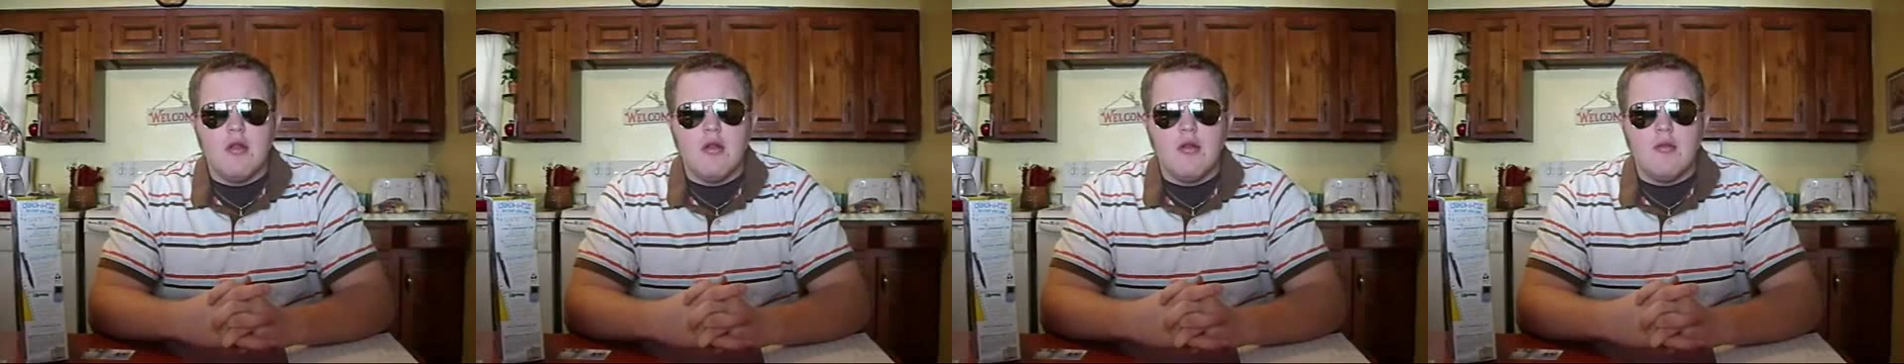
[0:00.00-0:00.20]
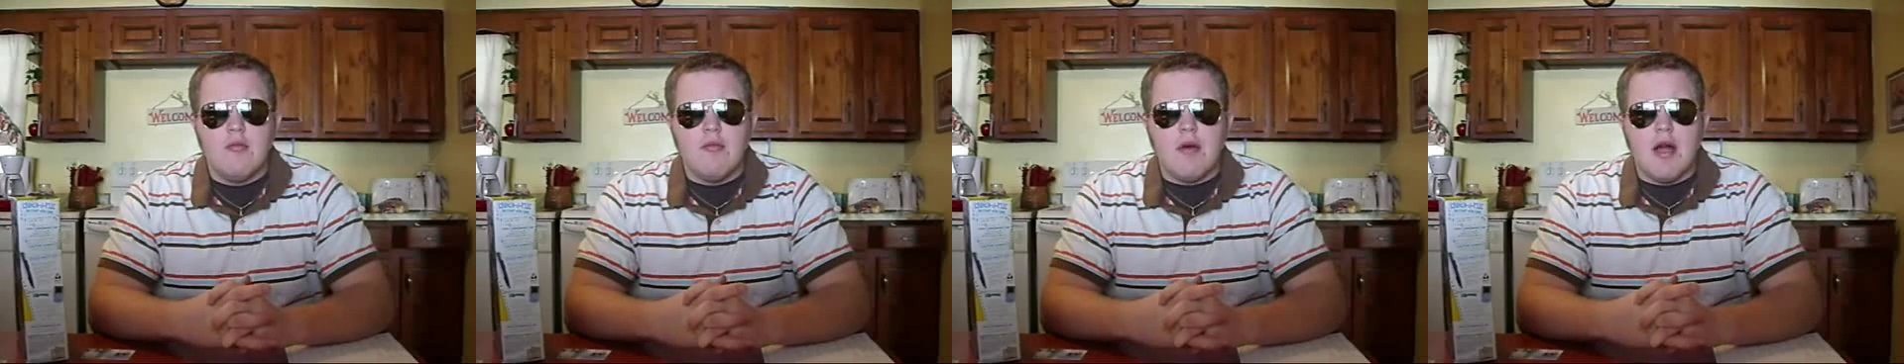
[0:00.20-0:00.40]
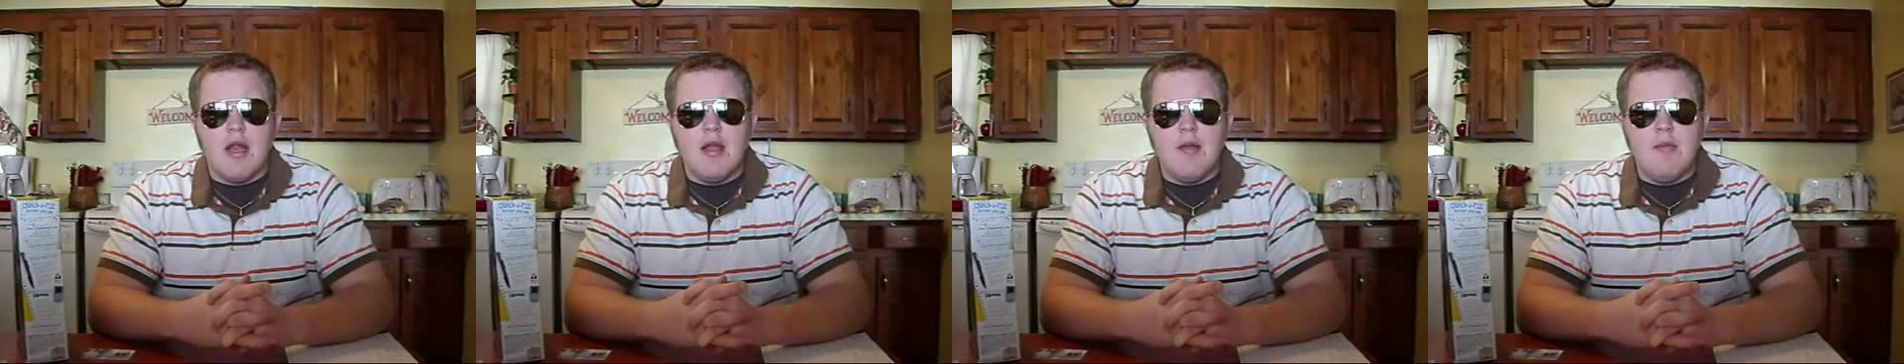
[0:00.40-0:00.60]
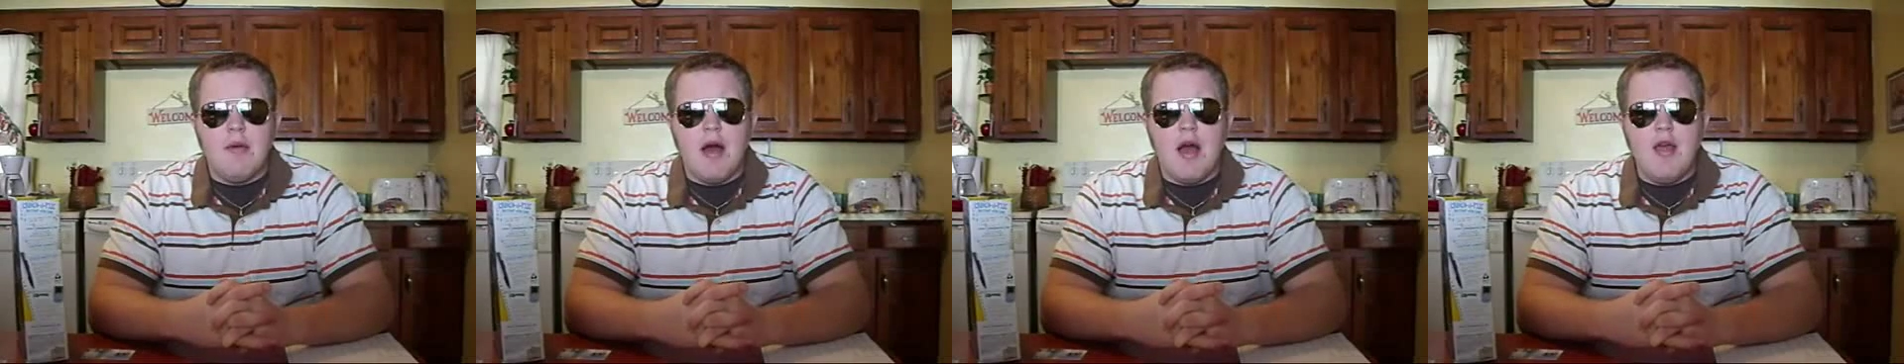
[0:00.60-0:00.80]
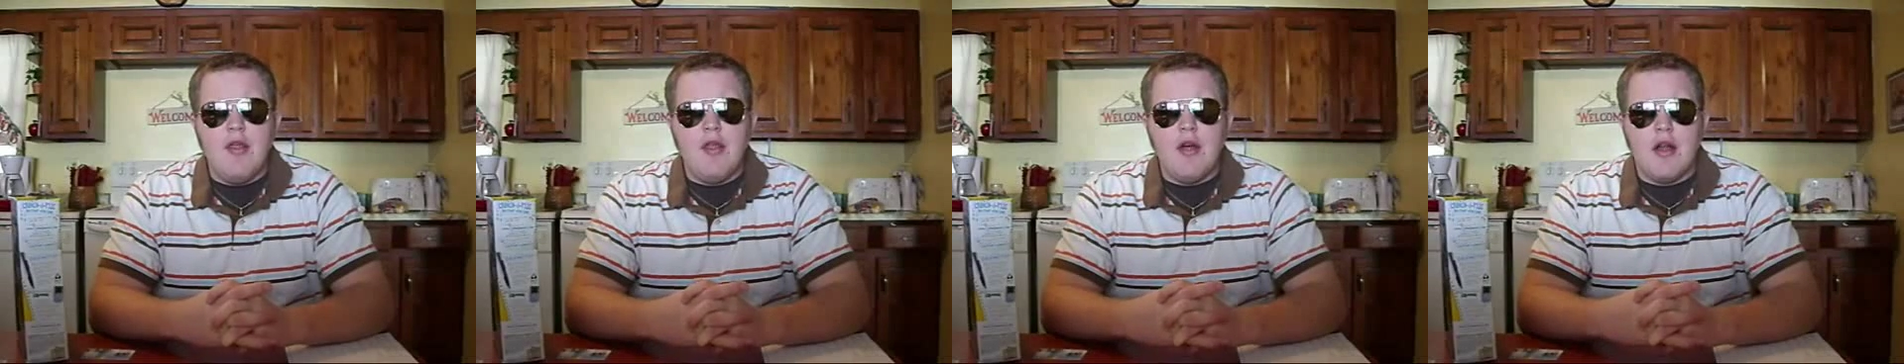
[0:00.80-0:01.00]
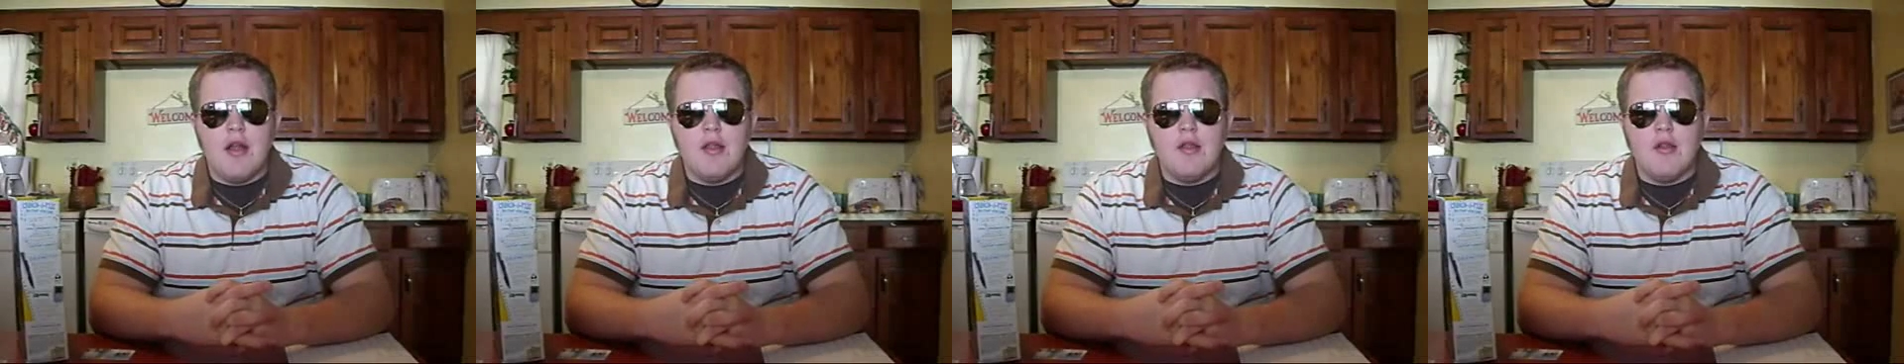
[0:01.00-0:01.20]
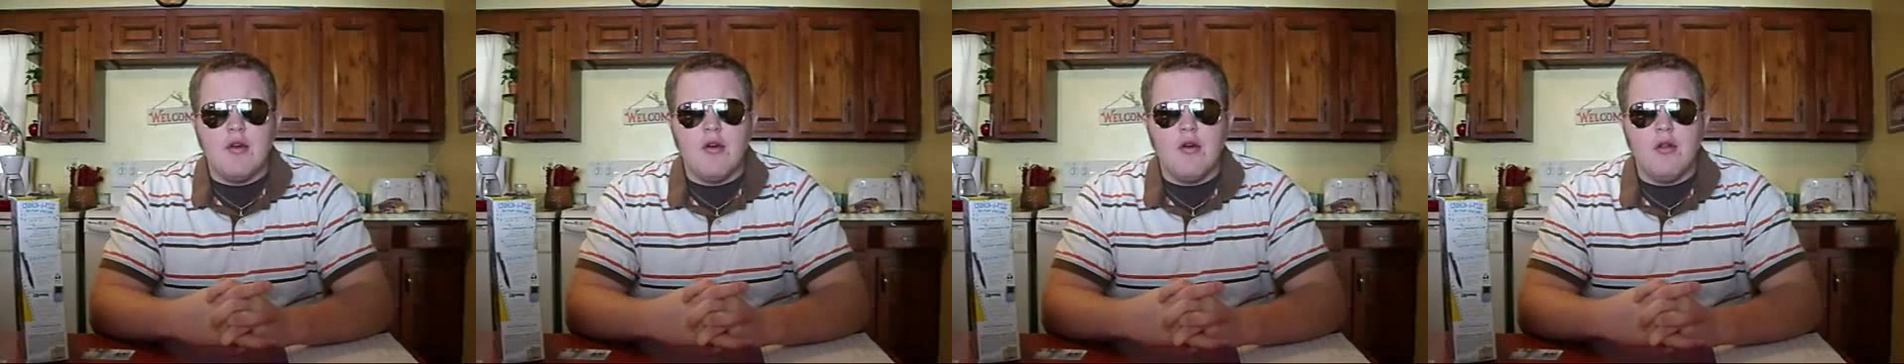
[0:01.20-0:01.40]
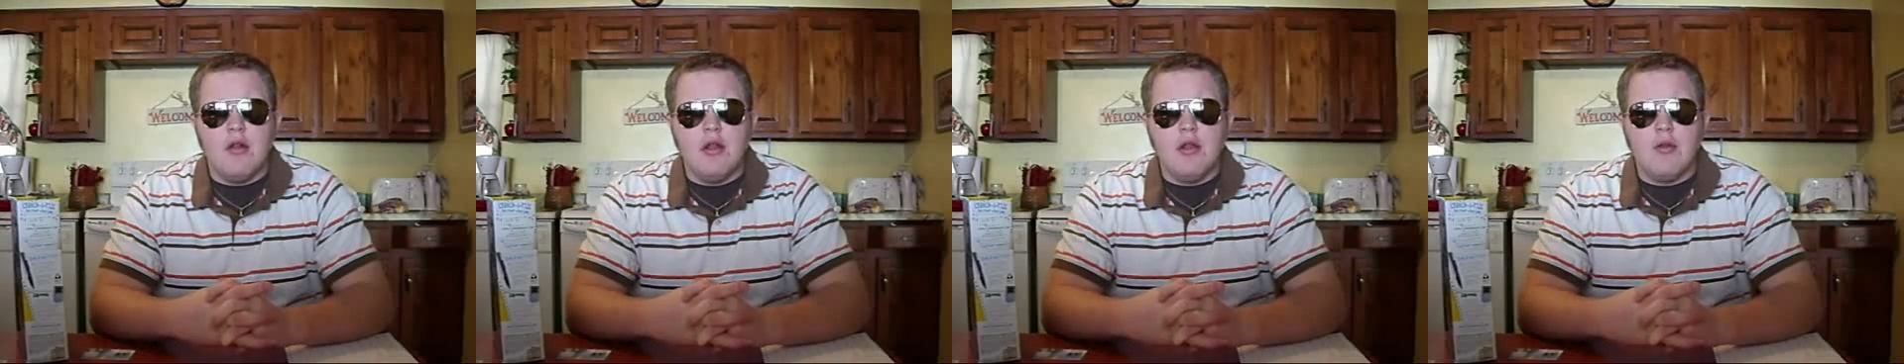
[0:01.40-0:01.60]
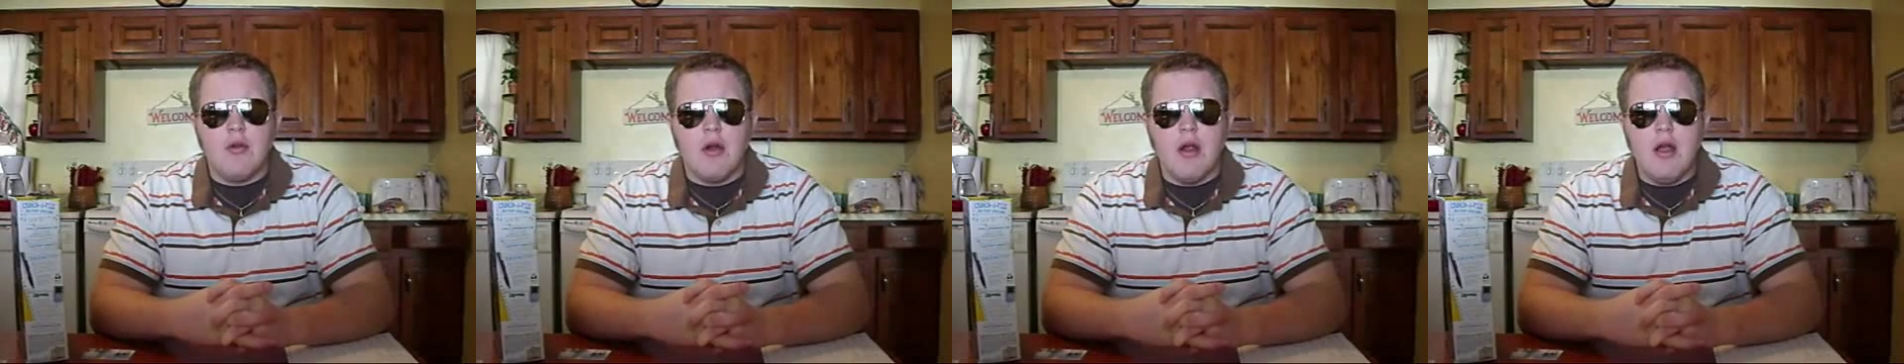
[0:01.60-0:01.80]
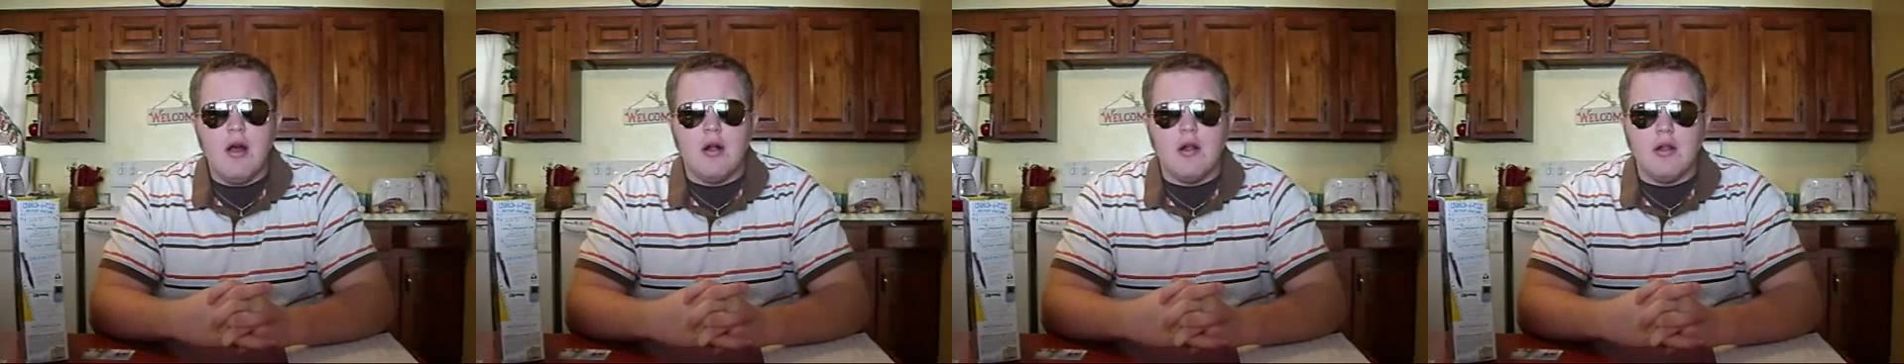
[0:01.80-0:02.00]
Monty Python and the Holy
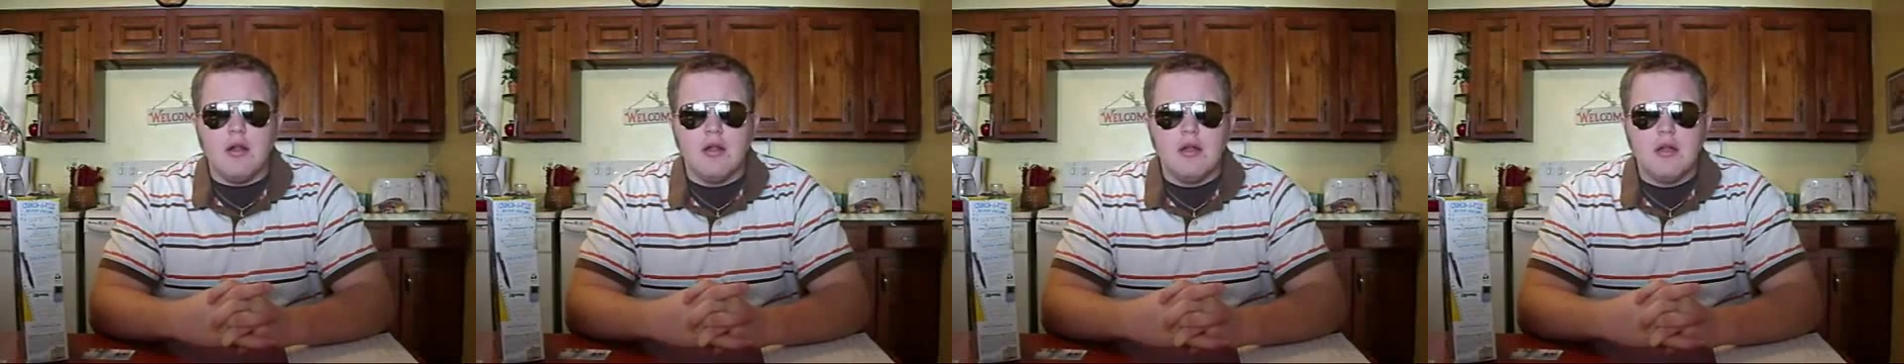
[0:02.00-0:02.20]
Grail.